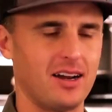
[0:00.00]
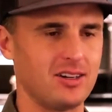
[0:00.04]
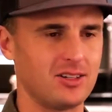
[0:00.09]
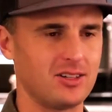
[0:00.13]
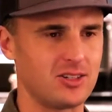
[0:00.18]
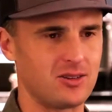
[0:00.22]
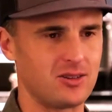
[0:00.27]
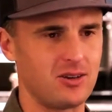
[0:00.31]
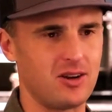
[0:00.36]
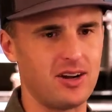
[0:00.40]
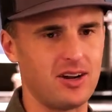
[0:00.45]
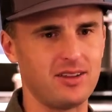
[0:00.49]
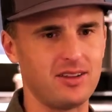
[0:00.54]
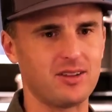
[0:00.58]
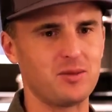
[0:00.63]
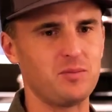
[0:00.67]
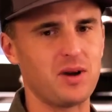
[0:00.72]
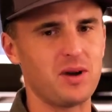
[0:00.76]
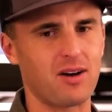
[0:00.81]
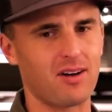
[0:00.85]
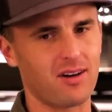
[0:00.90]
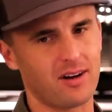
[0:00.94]
enjoy the
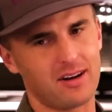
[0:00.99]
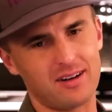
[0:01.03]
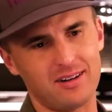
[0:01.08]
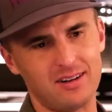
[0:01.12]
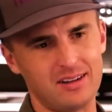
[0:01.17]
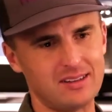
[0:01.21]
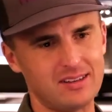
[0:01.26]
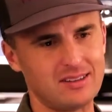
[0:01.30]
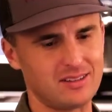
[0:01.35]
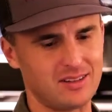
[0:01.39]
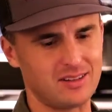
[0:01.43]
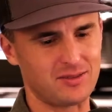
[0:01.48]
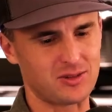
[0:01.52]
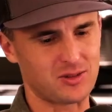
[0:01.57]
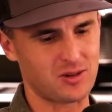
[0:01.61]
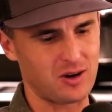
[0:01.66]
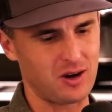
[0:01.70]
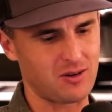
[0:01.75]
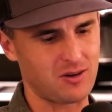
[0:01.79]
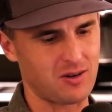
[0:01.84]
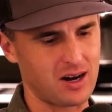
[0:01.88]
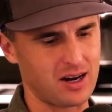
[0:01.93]
miracle of
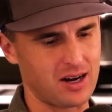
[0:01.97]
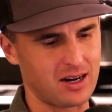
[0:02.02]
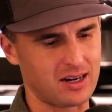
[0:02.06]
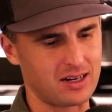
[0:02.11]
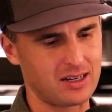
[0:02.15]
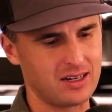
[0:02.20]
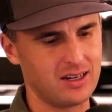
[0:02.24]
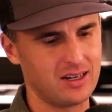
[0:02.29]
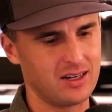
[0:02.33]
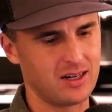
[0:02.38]
trail running.